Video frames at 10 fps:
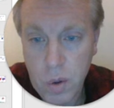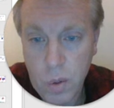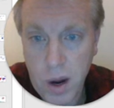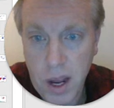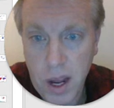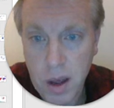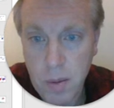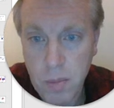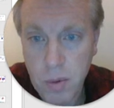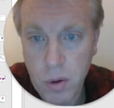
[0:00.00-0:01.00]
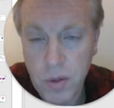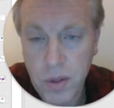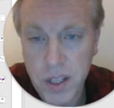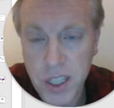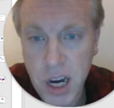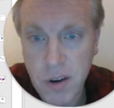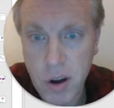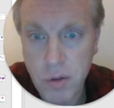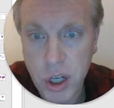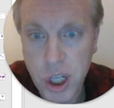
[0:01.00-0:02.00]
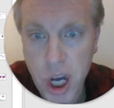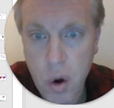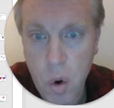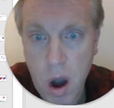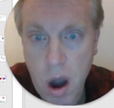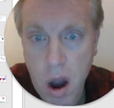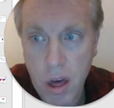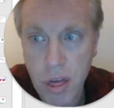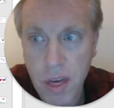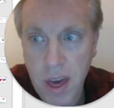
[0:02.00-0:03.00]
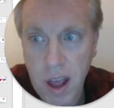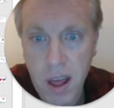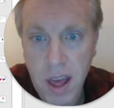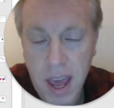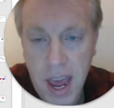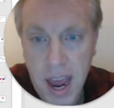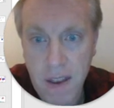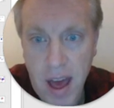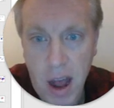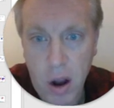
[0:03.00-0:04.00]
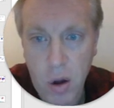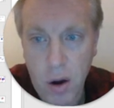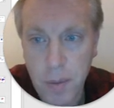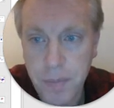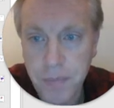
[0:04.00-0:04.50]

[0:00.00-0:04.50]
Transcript: we put the 0 to show nothing in that column.